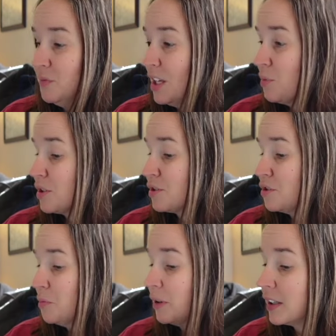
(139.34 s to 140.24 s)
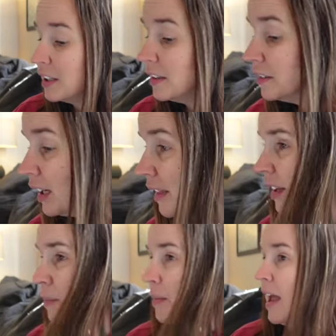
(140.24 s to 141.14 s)
It was super cute. I thought
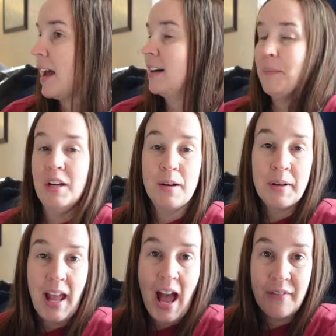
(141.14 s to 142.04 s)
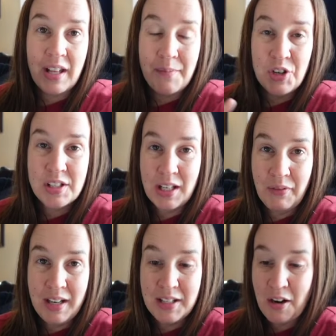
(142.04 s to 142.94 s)
I maybe had it up here, but I haven't. I'm just getting
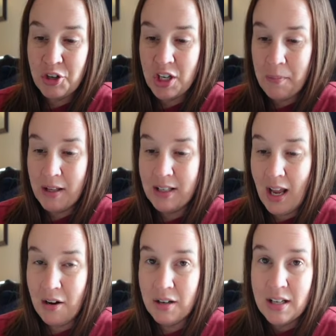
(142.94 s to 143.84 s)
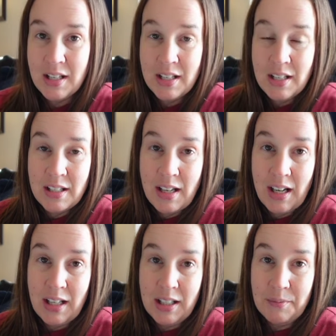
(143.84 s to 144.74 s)
ready to go ship it now.
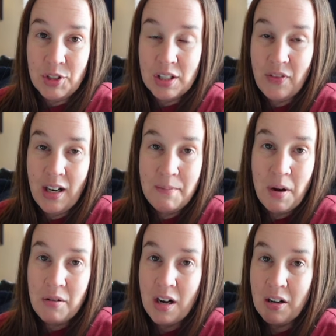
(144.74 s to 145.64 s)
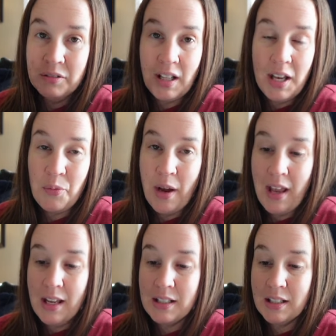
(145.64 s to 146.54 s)
Just very boho,
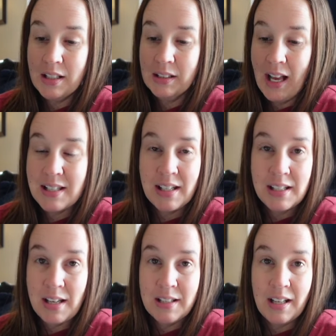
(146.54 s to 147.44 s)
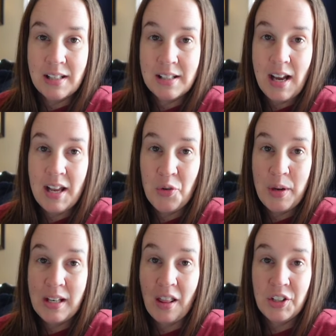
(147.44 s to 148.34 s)
lightweight, classic Sundance style. We
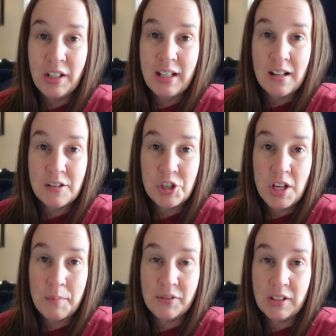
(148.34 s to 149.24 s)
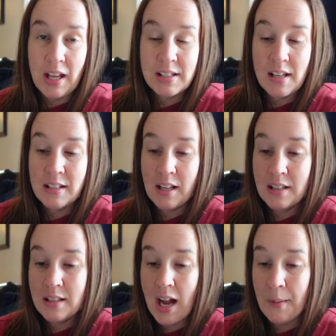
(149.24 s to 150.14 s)
did $30 shipped for that
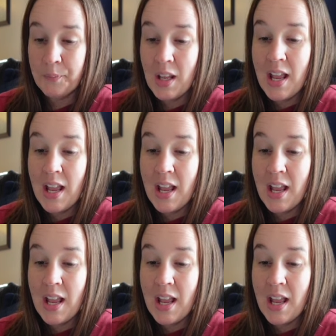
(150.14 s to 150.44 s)
Sundance top.